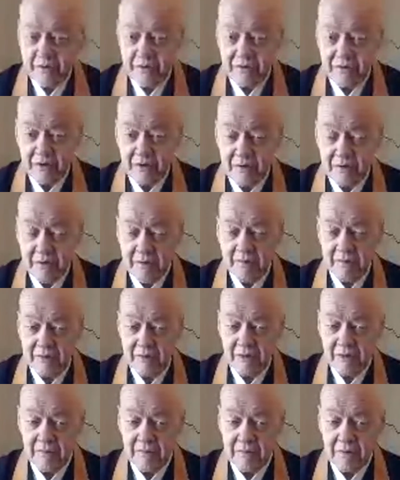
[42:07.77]
was a
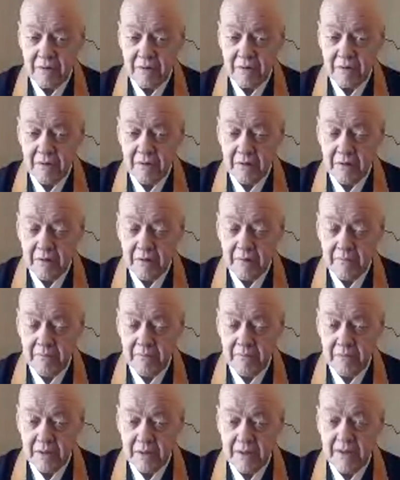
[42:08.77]

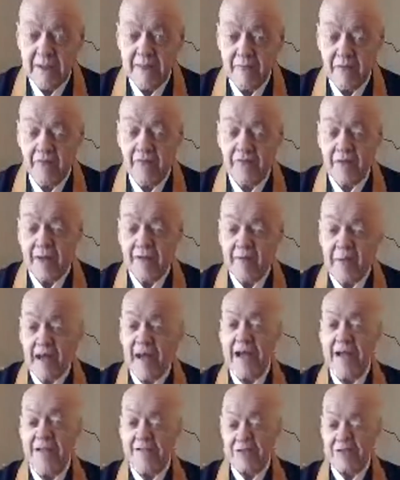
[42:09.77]
level 5
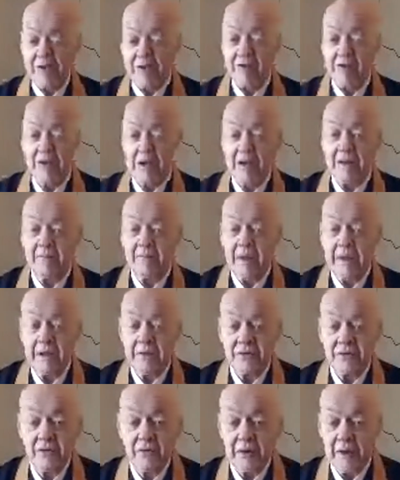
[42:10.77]
high security
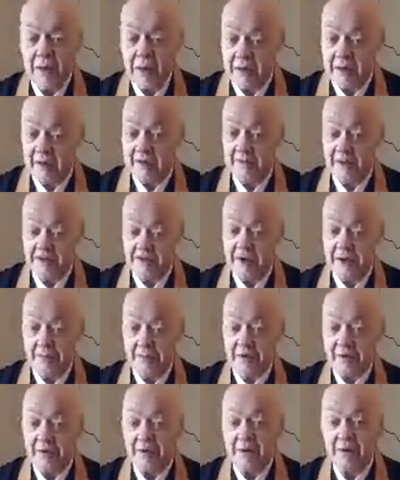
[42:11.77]
inmate, so he had to have a
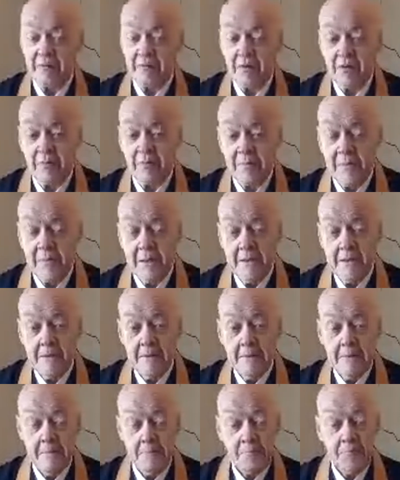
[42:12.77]
chaplain in the room.
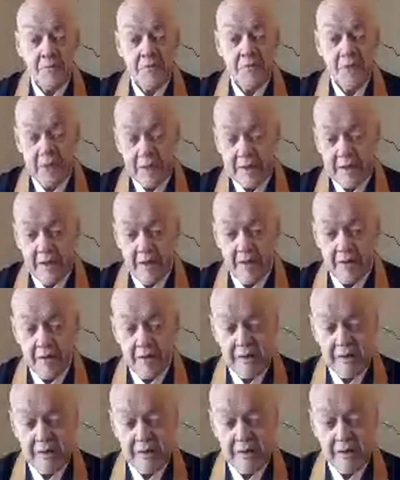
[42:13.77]
Sat down, and
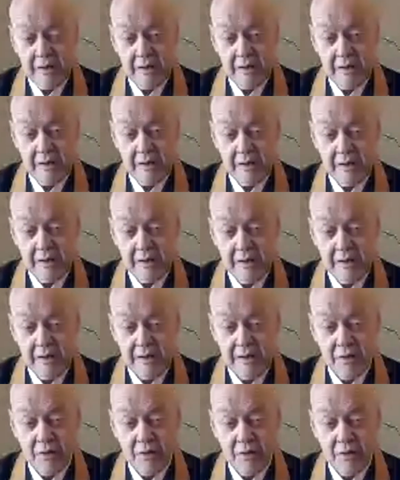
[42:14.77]
he had
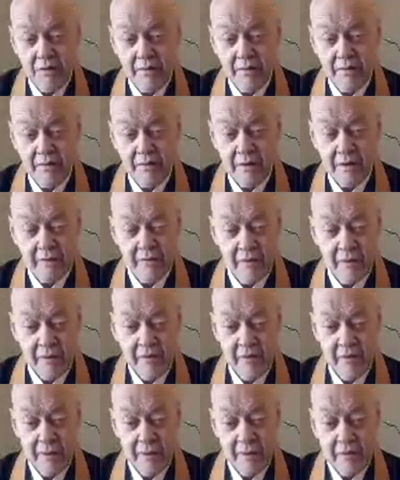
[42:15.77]
gotten a hold of
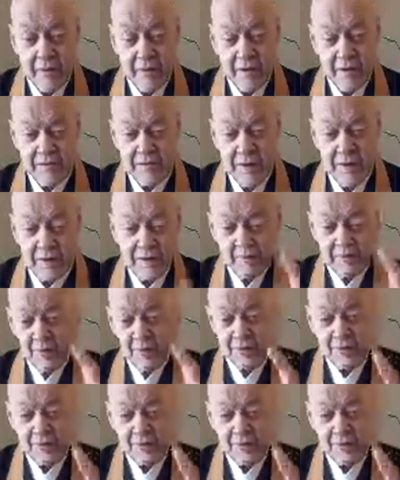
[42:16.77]
a little tiny book,